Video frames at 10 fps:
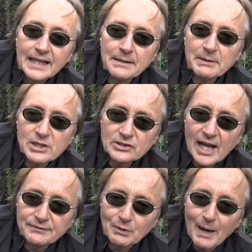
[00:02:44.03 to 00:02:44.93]
Then we just
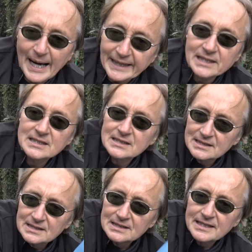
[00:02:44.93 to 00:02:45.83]
have to wait.
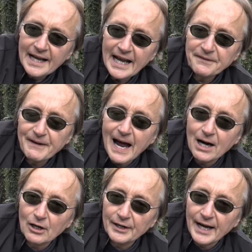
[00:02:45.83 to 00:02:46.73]
Half an
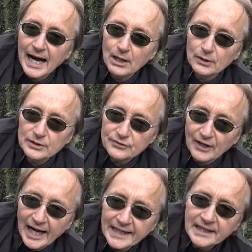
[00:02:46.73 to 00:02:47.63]
hour is
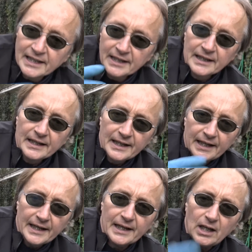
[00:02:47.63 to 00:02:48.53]
fine.
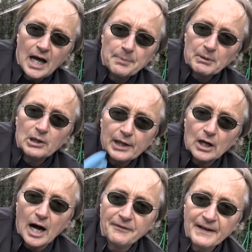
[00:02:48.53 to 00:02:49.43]
It'll help clear
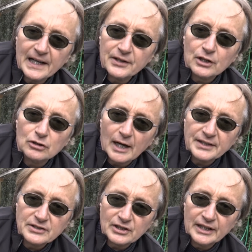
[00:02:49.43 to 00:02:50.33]
off any of the crud
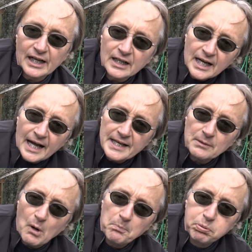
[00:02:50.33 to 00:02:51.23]
that's in there, and then
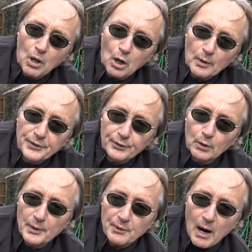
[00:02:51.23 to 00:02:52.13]
we'll blow it through
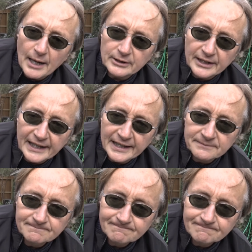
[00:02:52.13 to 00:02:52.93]
with water again.